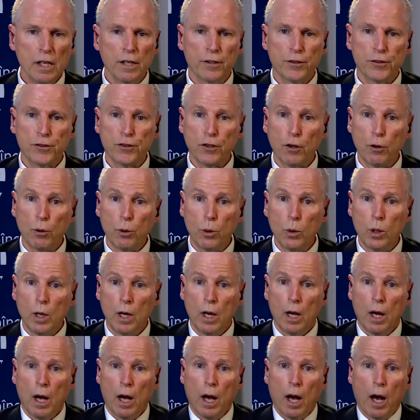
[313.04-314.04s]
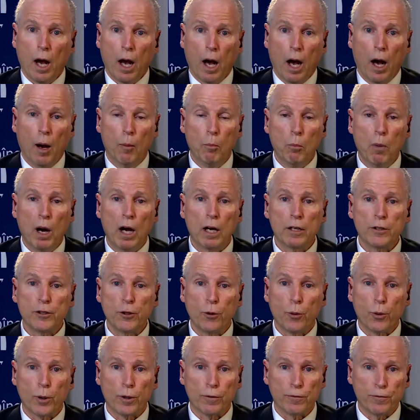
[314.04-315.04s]
So among
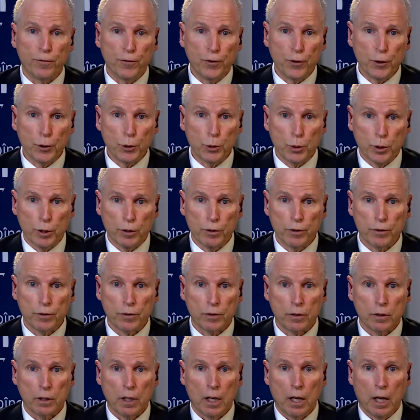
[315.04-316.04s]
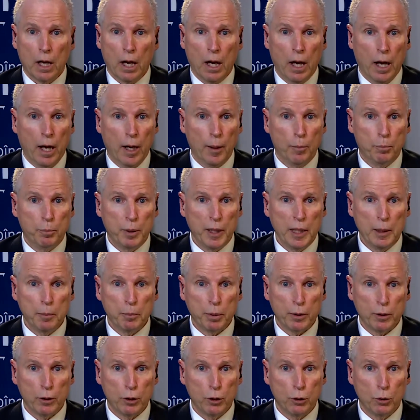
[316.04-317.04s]
your viewers,
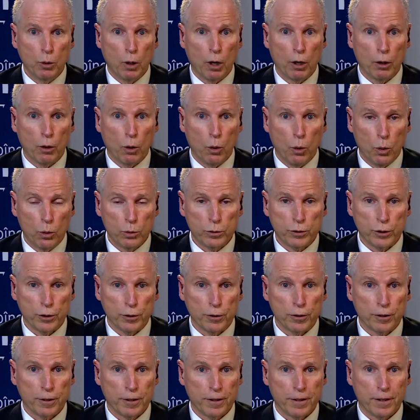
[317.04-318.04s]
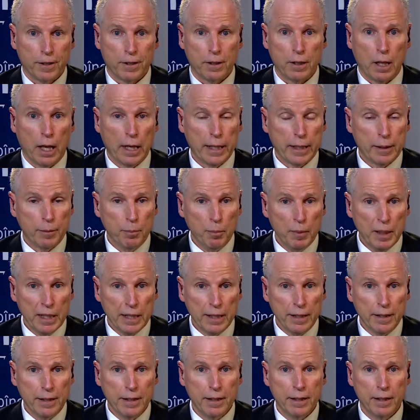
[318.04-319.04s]
people who are older, like
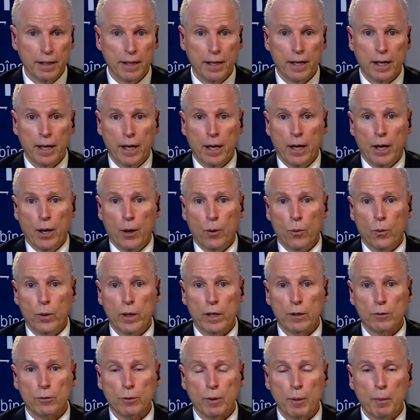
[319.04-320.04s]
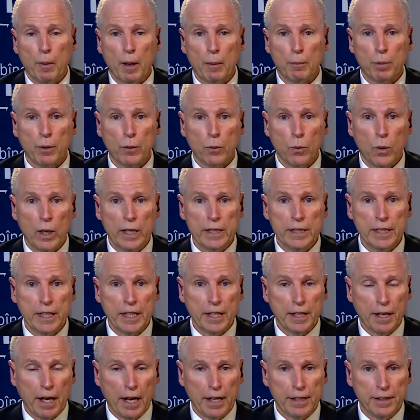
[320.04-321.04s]
me, will remember when the
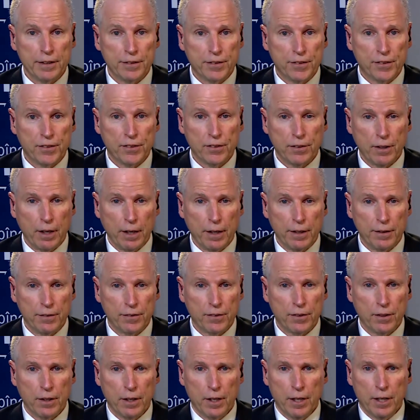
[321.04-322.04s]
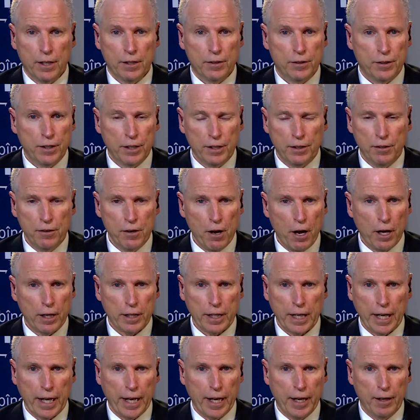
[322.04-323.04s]
United States did not
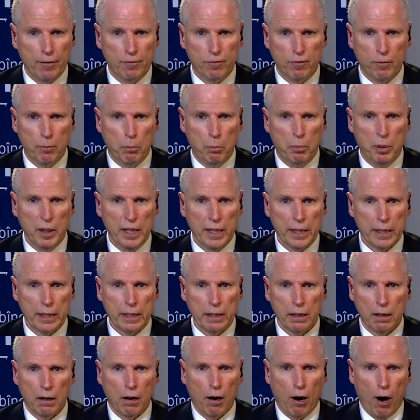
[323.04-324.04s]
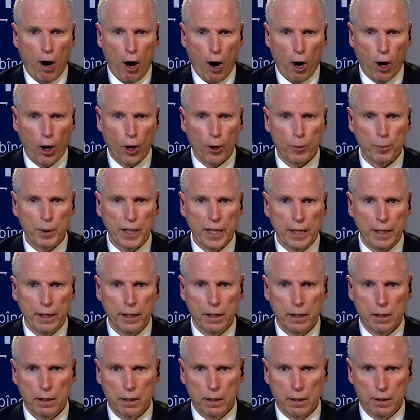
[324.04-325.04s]
have big army
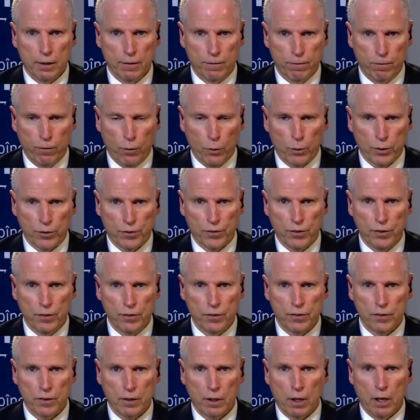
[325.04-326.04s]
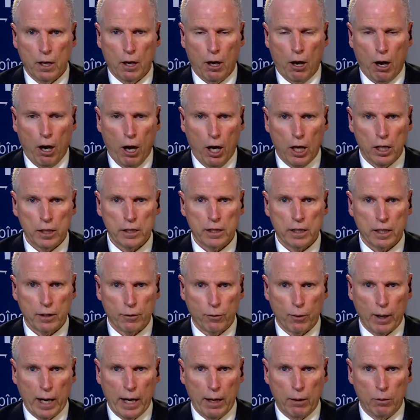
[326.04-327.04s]
forces on the
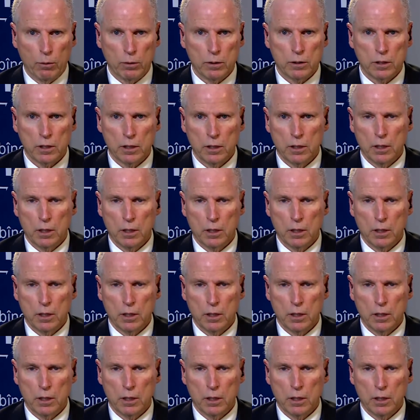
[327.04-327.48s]
ground